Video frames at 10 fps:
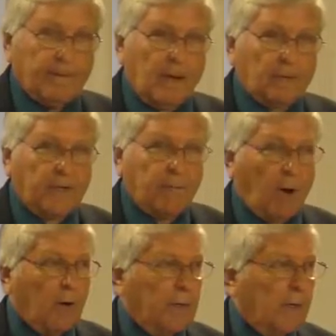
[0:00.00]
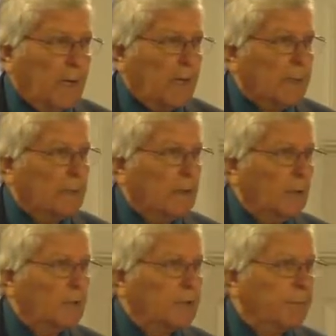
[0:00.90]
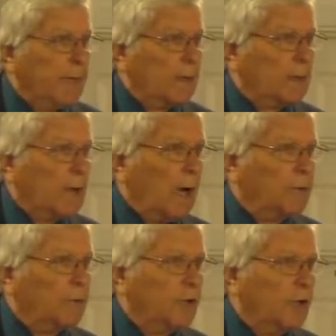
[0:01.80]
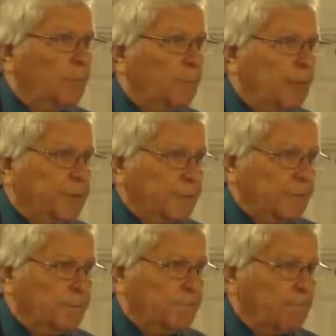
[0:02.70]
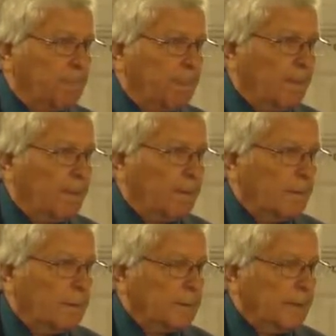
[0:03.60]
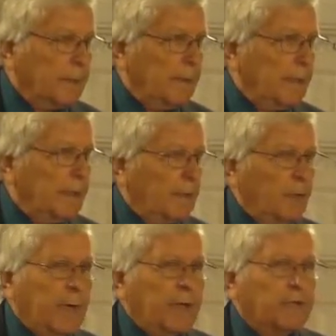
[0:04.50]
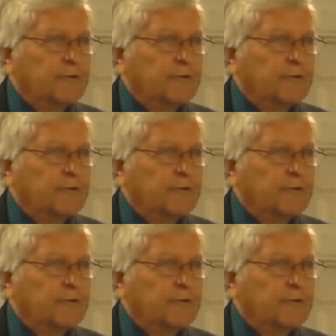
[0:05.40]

Dr. M.R. DeHaan, who was a medical doctor turned preacher, said that it created